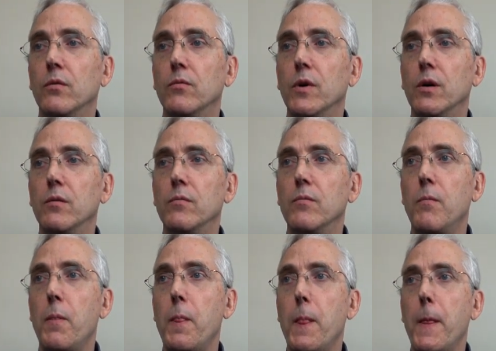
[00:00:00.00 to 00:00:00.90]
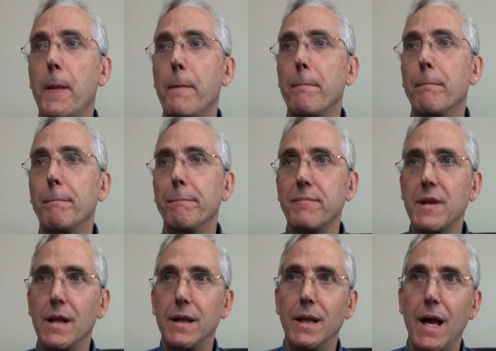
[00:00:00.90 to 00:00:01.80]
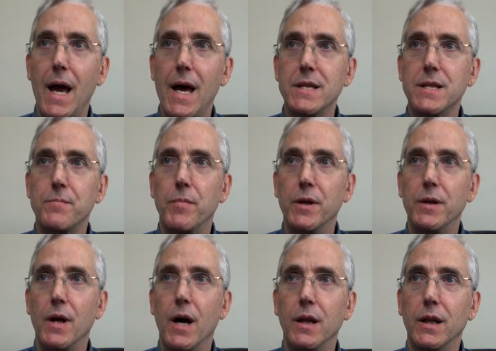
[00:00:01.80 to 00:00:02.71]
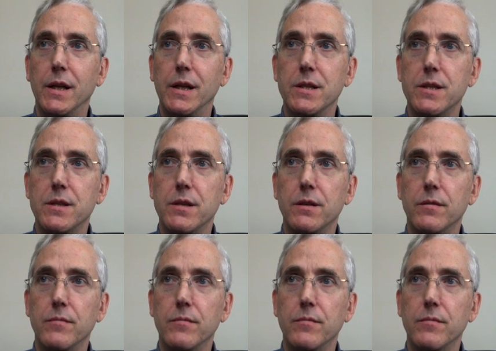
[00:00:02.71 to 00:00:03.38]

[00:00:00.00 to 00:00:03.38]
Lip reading: Well, last but not least,